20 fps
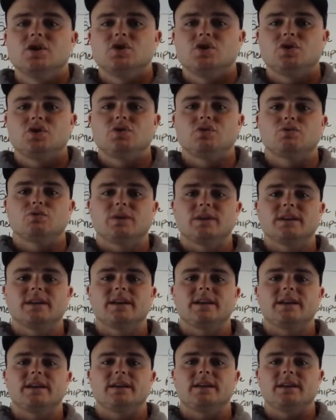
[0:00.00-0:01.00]
to
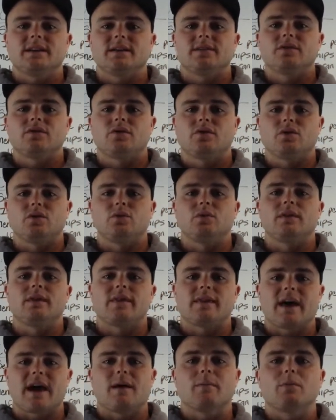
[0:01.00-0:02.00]
really get to
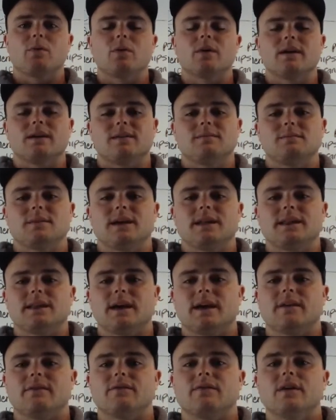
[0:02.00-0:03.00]
that point in my
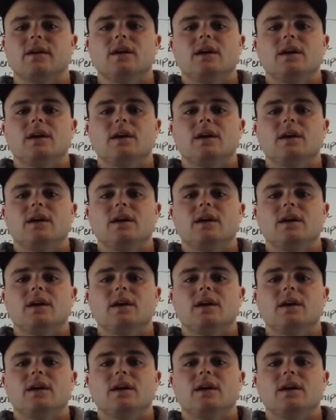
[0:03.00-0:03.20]
life.